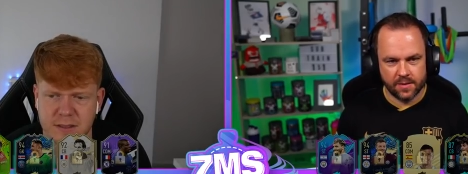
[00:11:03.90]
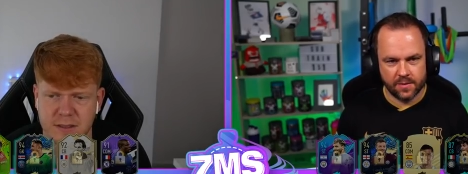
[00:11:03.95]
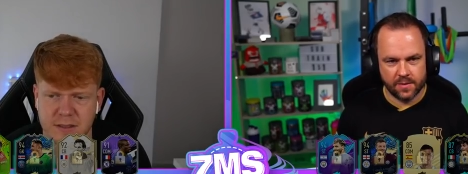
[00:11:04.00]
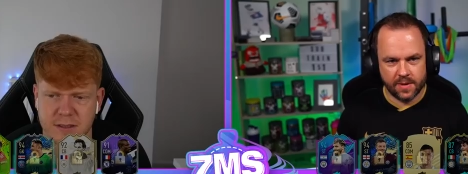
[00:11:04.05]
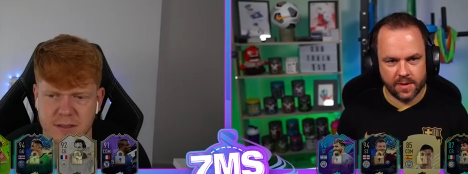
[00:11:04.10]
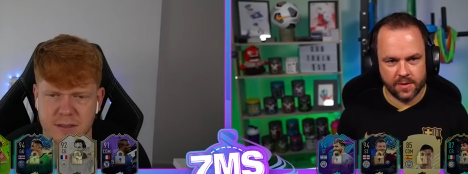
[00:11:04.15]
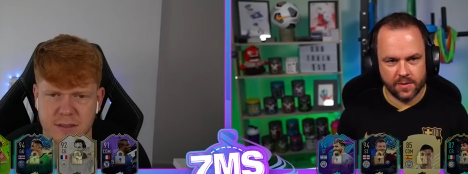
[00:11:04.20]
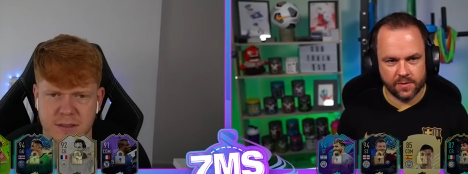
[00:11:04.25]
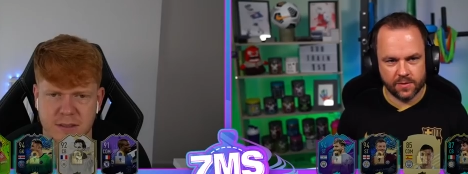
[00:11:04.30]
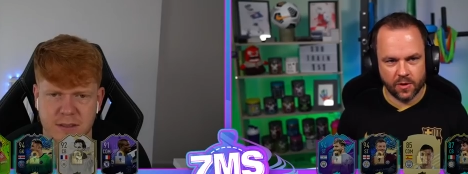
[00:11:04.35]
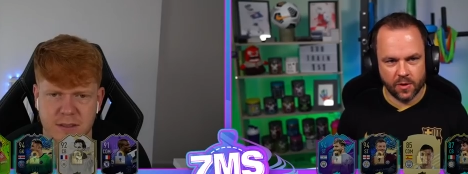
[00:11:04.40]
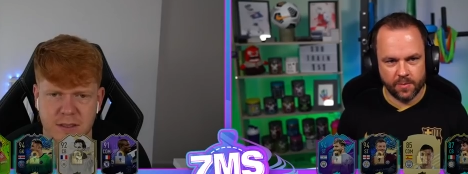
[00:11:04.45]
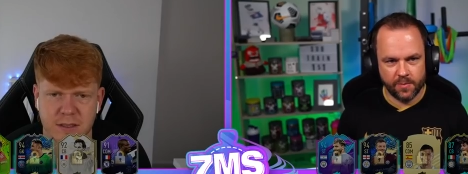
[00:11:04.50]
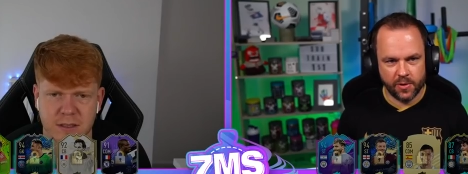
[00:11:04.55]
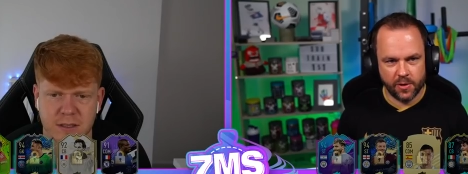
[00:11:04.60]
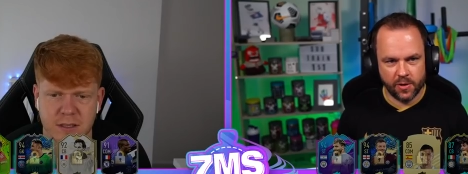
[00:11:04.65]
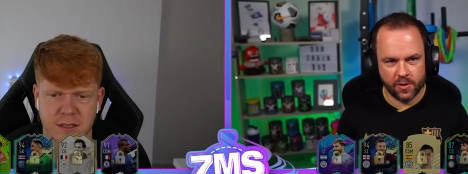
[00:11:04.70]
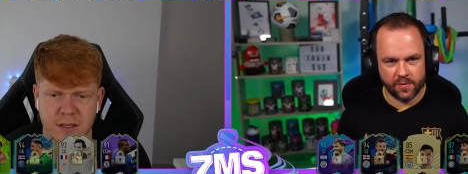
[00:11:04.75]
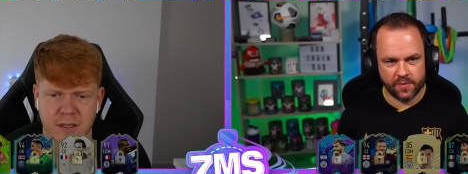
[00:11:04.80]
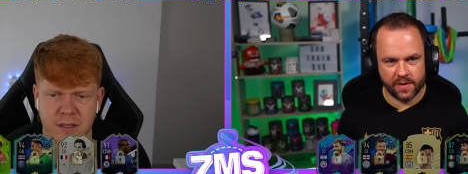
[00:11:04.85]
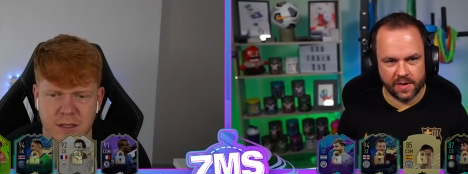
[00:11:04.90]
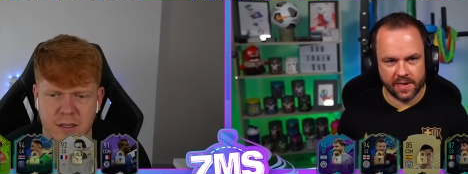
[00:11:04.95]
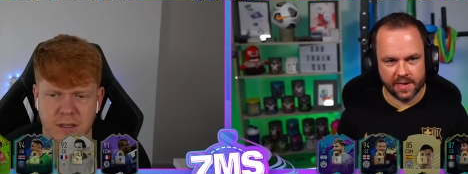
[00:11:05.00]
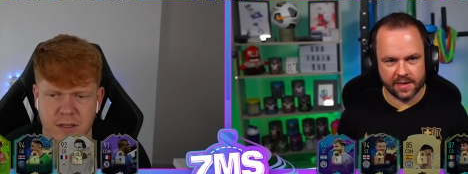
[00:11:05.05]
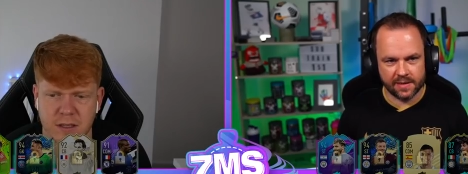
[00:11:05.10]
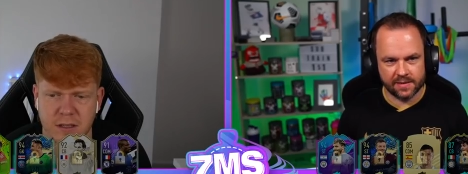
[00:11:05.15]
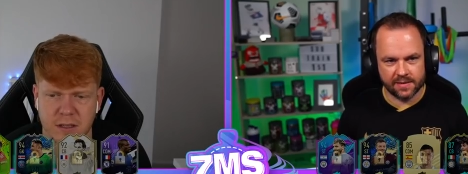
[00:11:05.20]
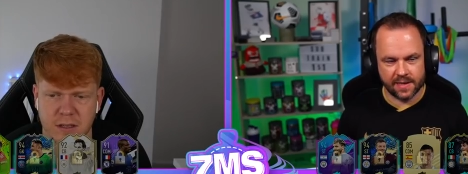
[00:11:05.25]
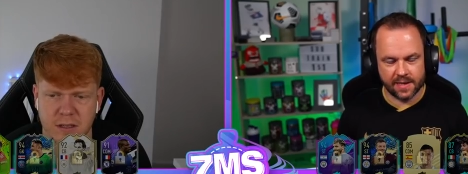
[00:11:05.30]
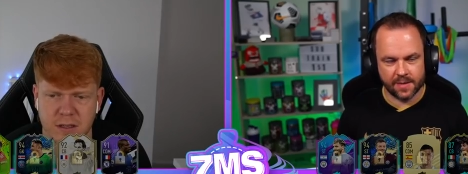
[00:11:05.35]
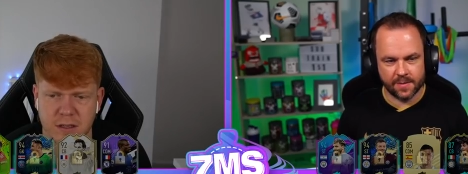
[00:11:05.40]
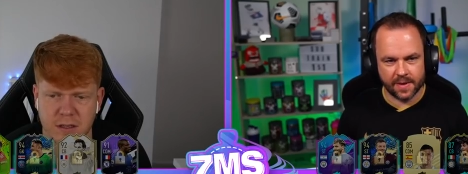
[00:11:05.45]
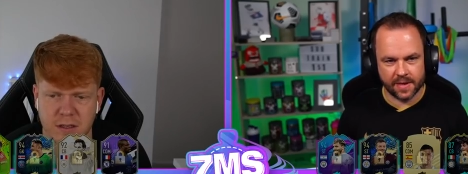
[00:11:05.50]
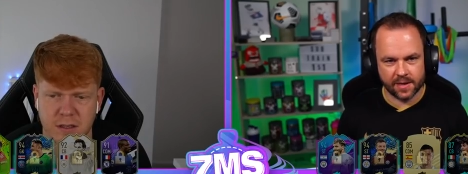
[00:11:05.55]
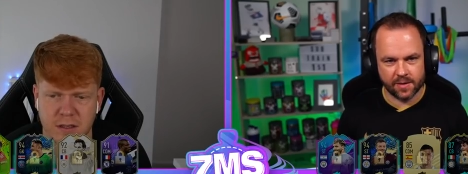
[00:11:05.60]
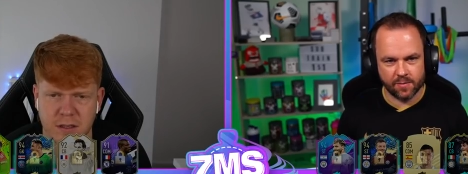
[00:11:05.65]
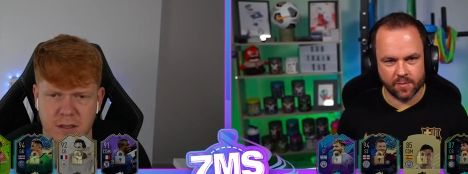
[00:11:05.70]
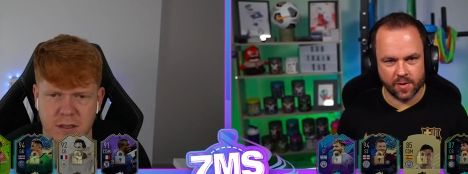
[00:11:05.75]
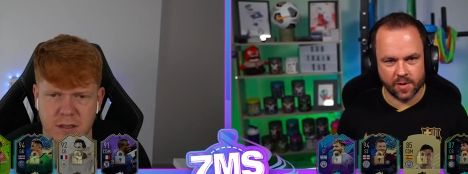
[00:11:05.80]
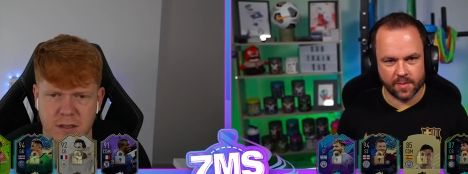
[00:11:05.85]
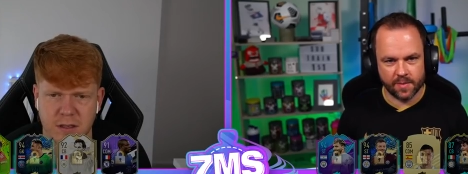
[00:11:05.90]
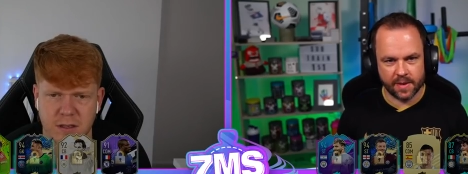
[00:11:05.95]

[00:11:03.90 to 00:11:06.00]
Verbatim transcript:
Speaker 1: Who's got a perfect link, centre-back and